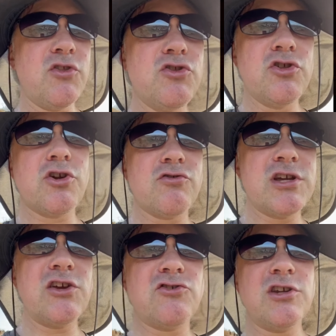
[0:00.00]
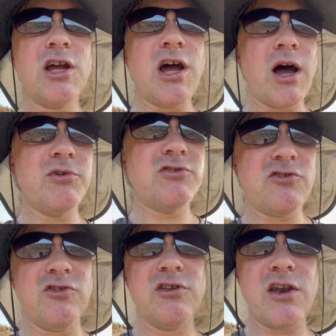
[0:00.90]
the creation and
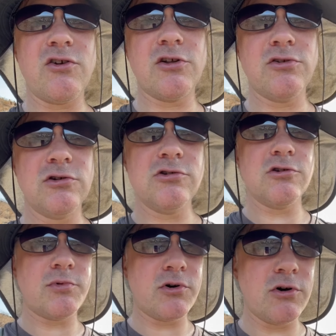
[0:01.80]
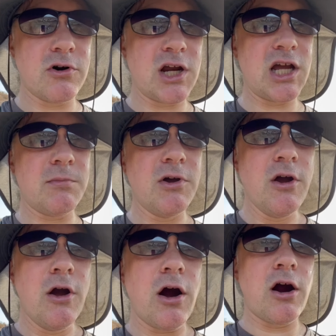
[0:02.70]
composition that are included in your program
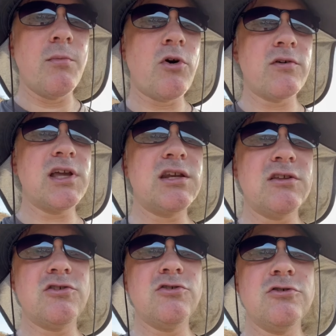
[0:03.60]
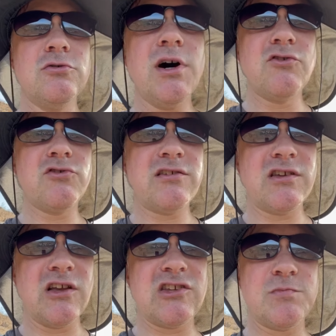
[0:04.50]
are more related to
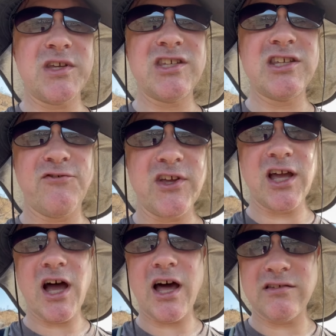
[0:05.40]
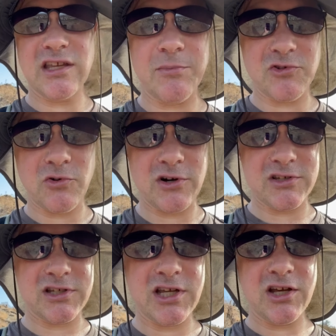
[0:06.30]
addressing specific concepts or
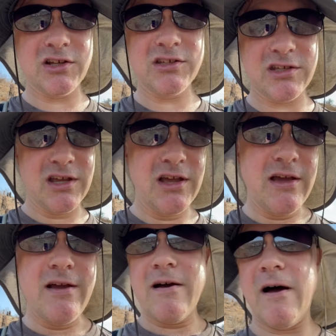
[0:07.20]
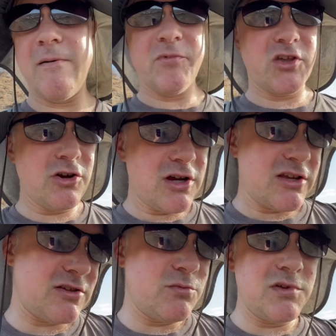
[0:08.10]
skills.
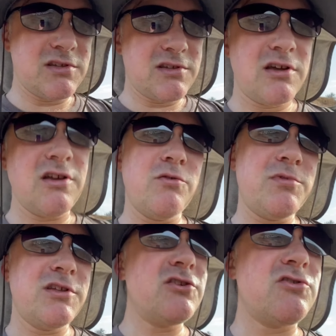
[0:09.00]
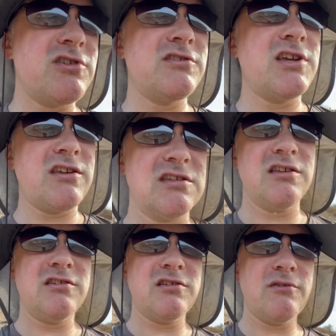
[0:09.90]
Curious, it would be interesting to get a
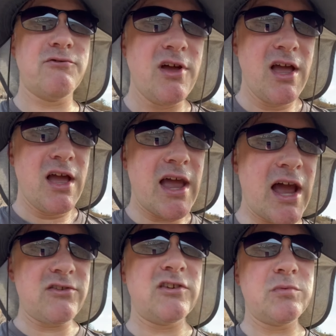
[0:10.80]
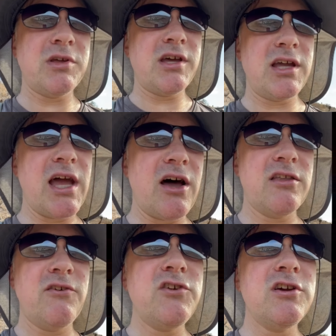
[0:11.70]
sense of how this is playing out in
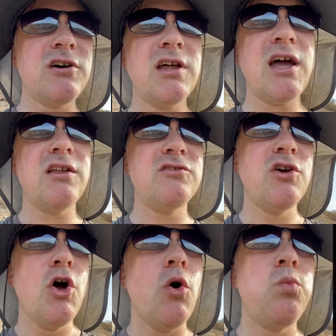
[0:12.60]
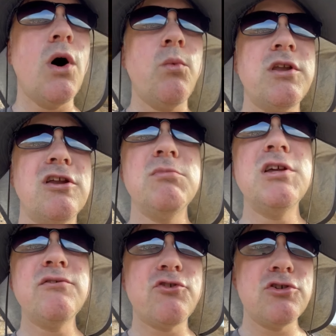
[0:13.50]
the field, and what would it
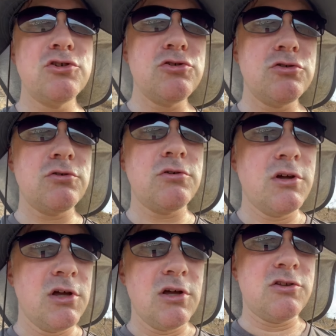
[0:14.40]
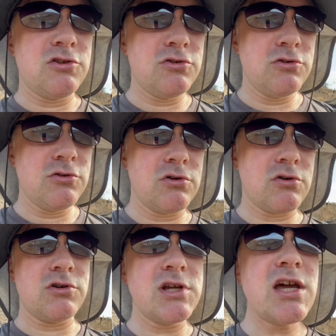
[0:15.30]
mean for you to
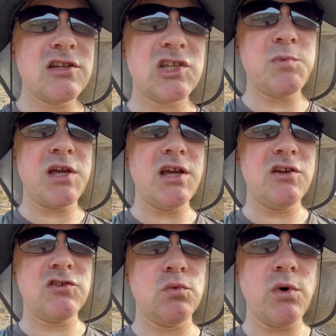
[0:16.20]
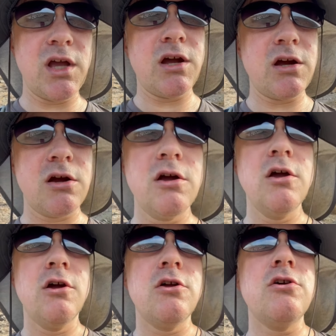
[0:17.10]
create a space where
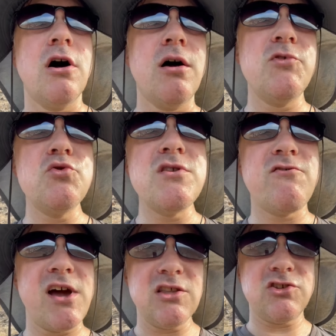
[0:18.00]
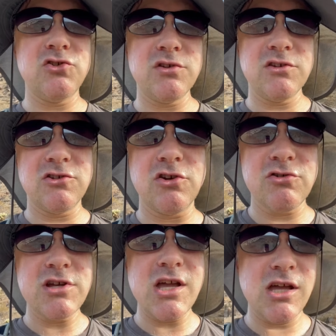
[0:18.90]
you invite students to
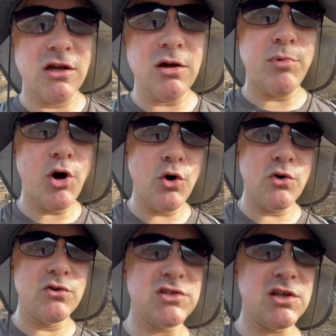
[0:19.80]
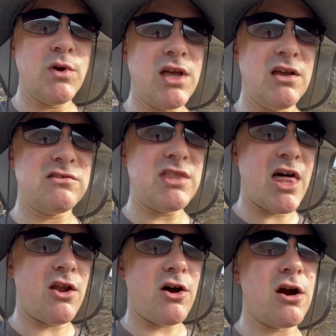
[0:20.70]
create and compose in ways
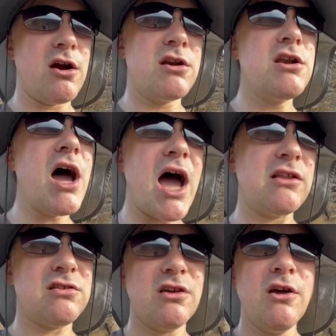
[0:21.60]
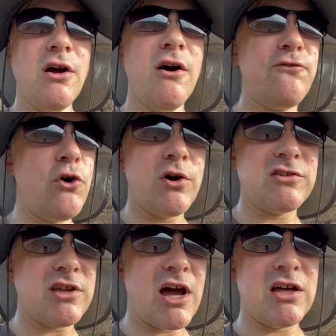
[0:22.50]
that are not
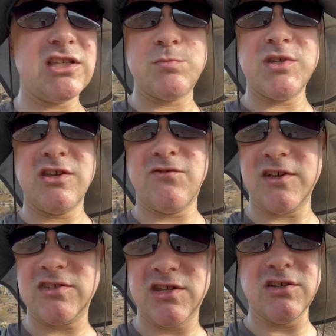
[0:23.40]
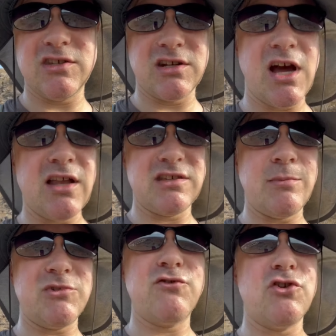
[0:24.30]
focused on specific skills and
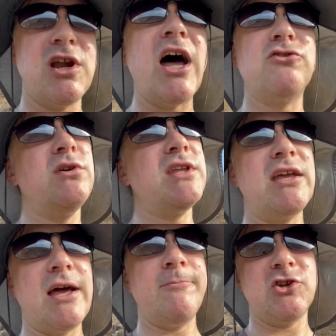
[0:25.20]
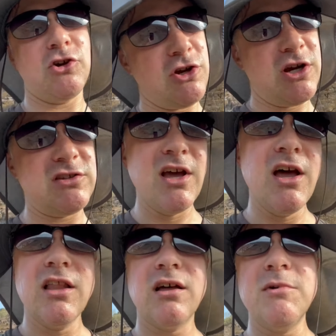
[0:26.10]
concepts, if you're not doing that yet. So curious,
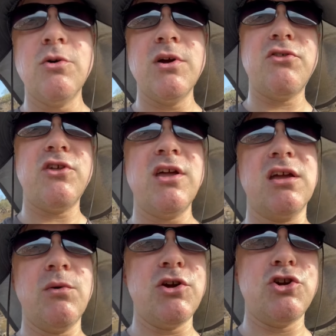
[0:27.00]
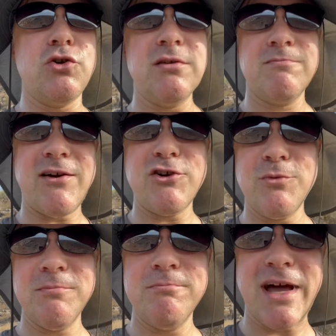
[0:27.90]
let me know what you think and what you're doing. Have a good
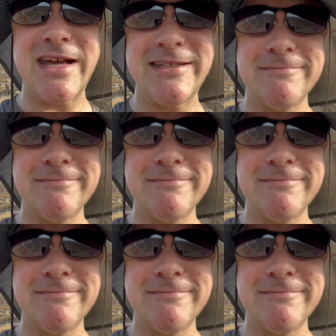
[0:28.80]
one. Bye.